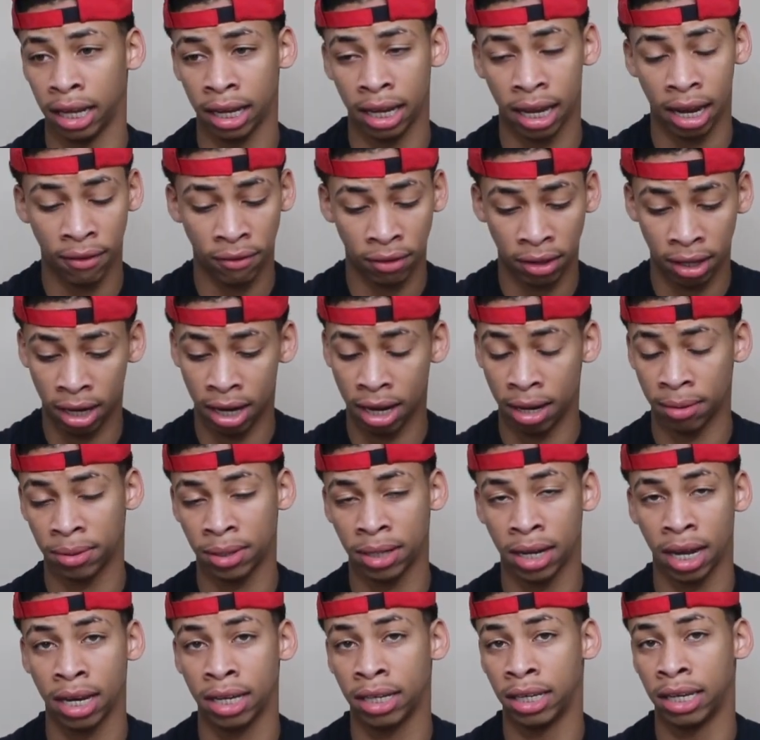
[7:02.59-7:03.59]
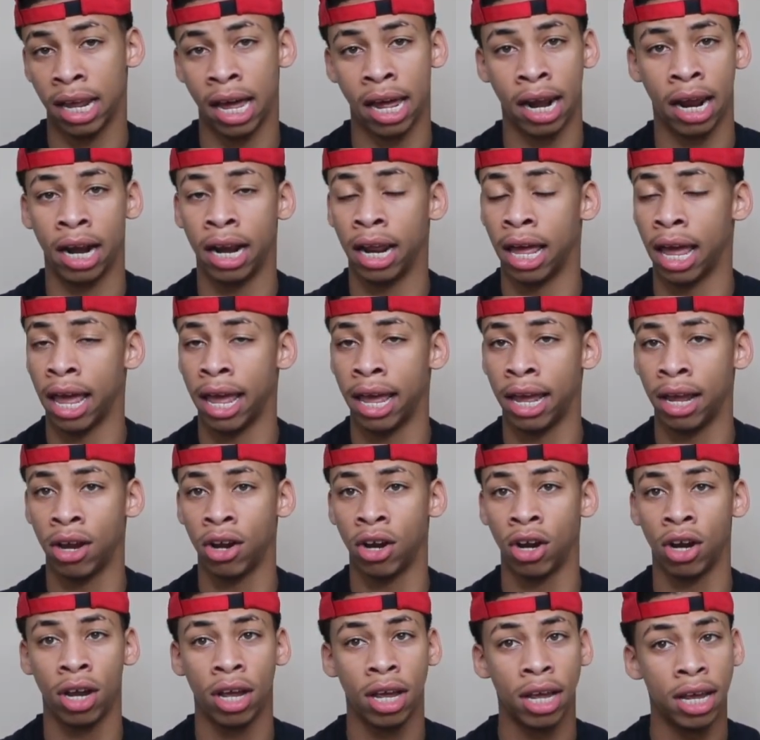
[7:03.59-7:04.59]
everything that I'm saying is not out of
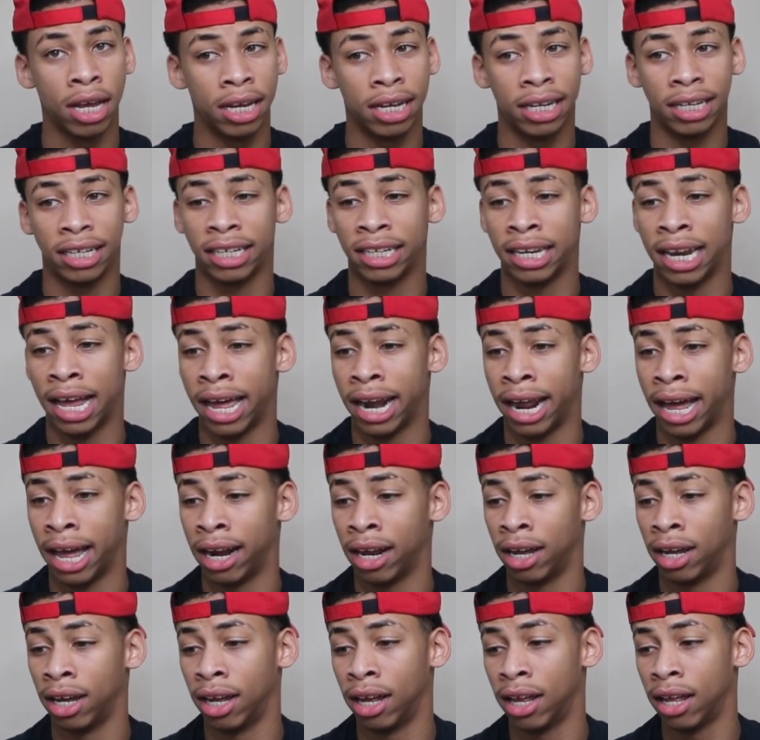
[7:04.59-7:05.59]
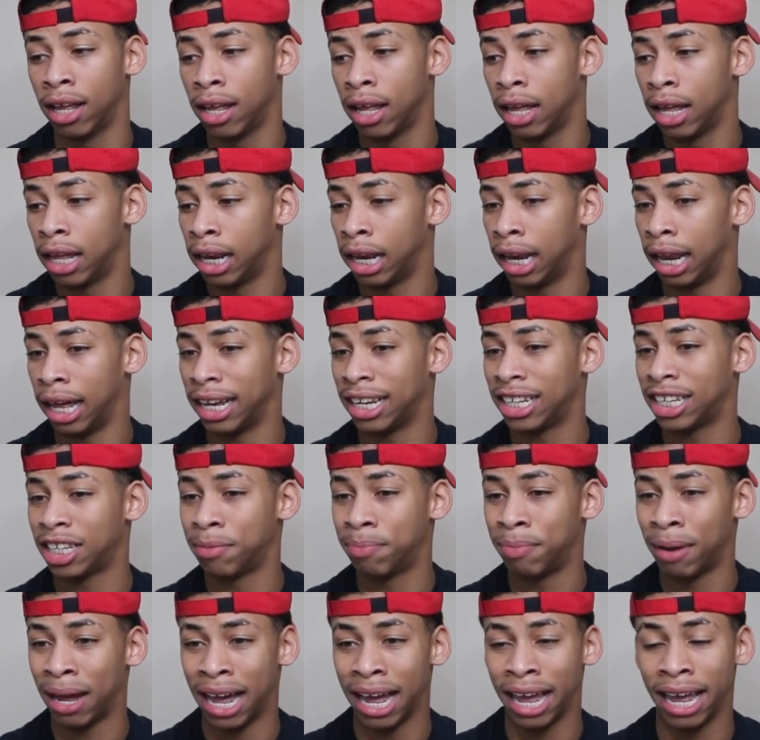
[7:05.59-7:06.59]
anger. It's not out of, like,
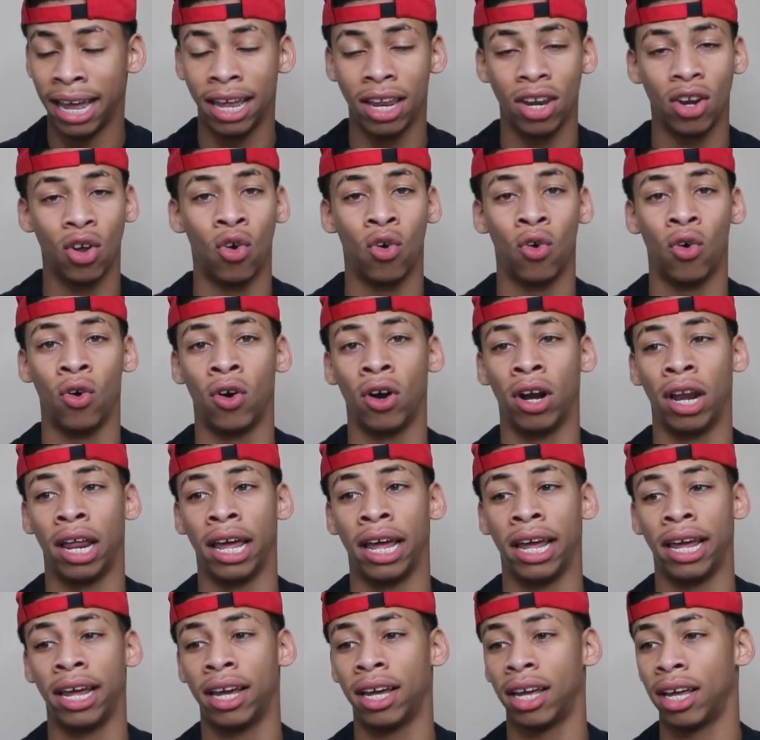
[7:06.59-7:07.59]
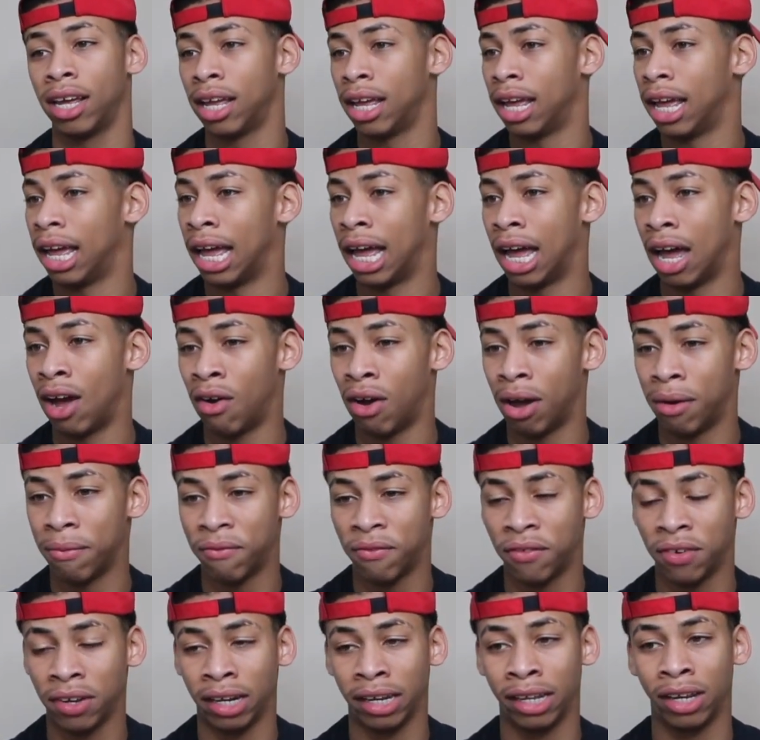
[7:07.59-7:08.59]
spite or, like, how I'm
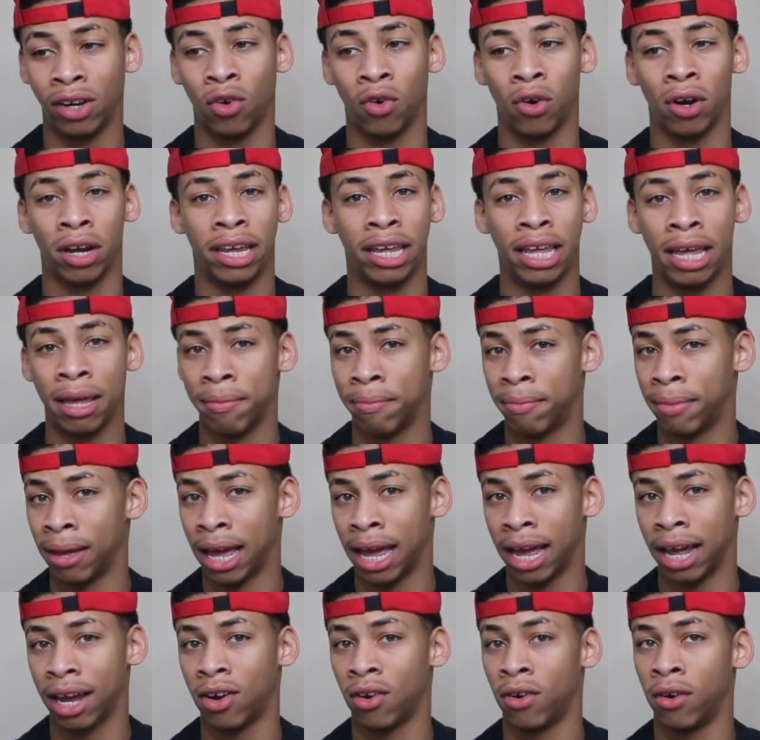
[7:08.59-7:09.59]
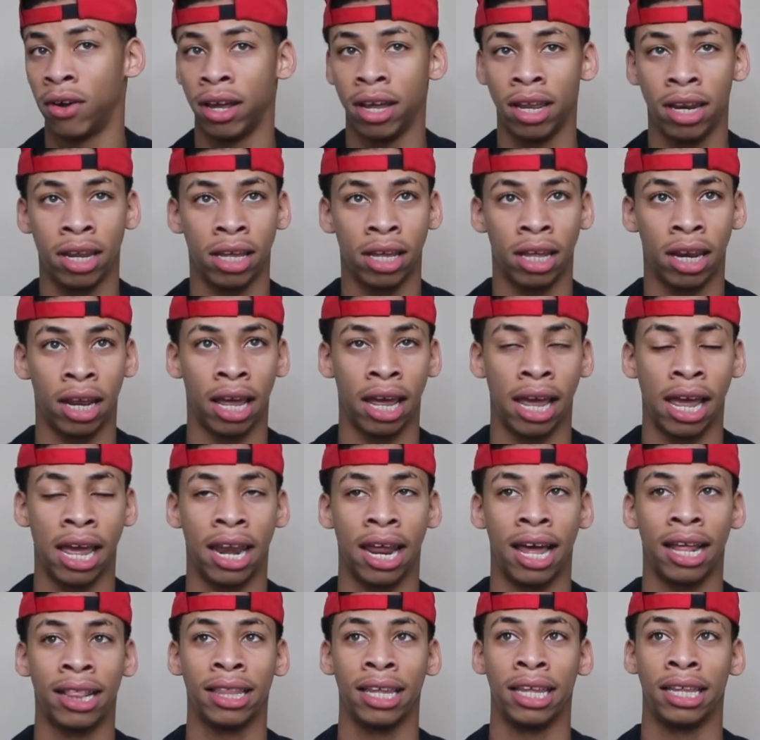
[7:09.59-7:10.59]
feeling or get back or any of that. And
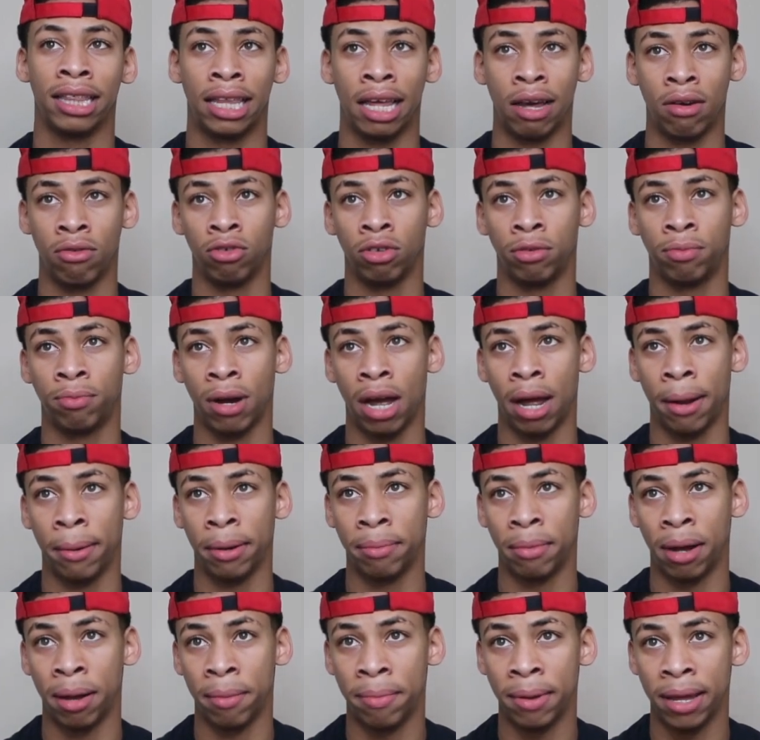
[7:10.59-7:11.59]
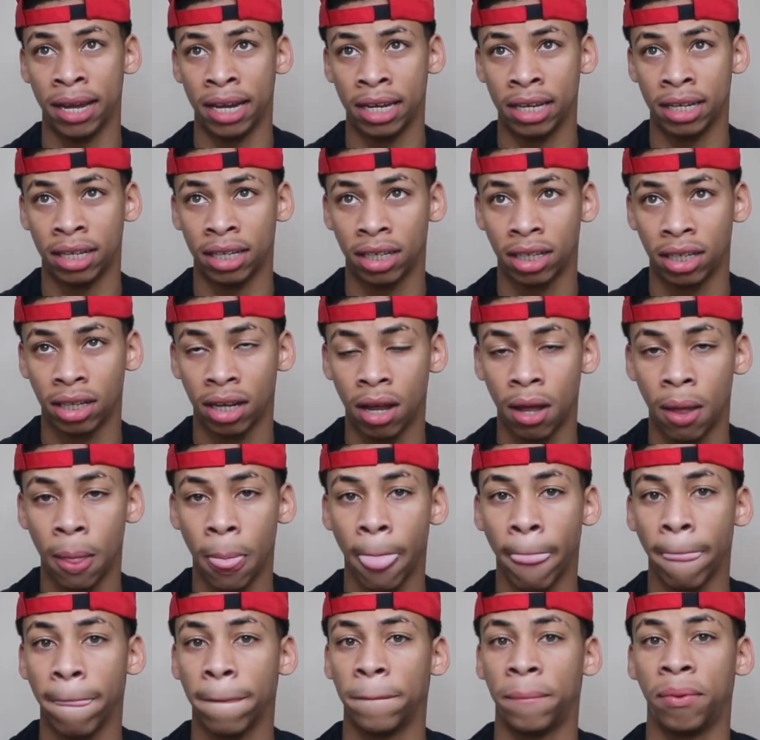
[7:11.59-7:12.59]
I think that was probably my biggest
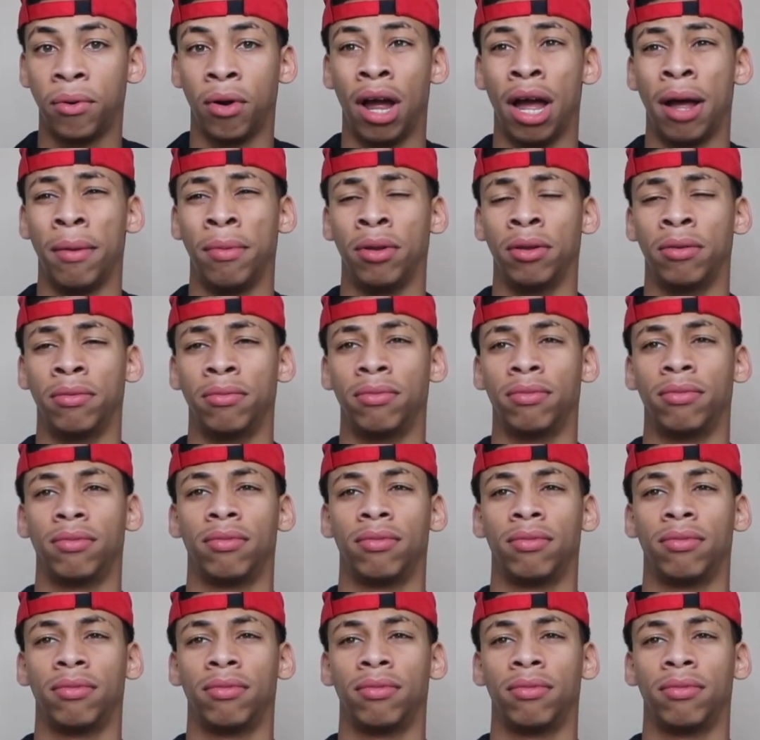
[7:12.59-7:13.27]
problem